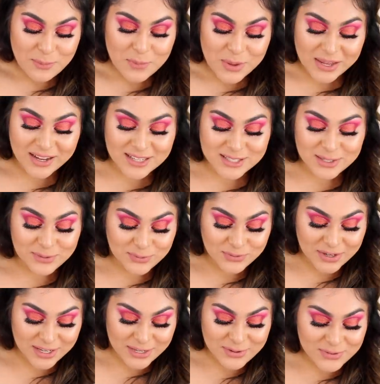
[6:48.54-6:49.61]
because the
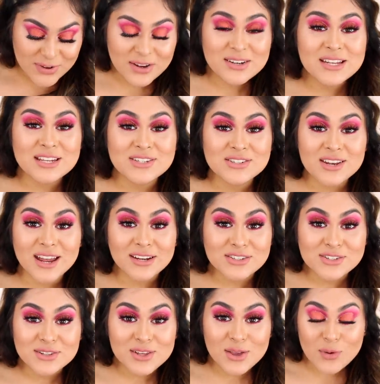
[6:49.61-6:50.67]
freaking foundation
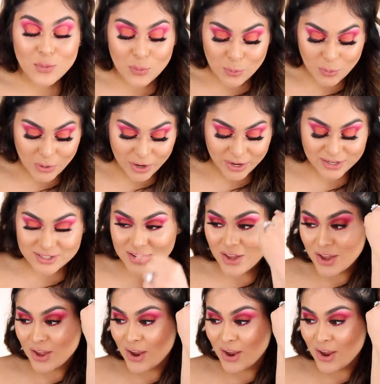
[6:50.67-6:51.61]
actually worked.